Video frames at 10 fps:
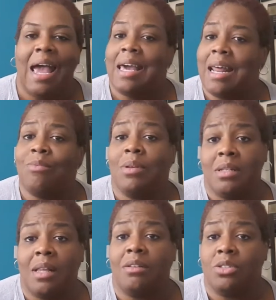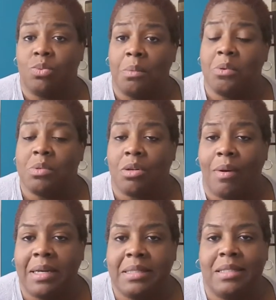I really thought this woman was
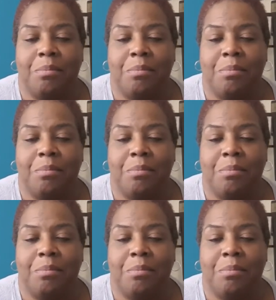crazy.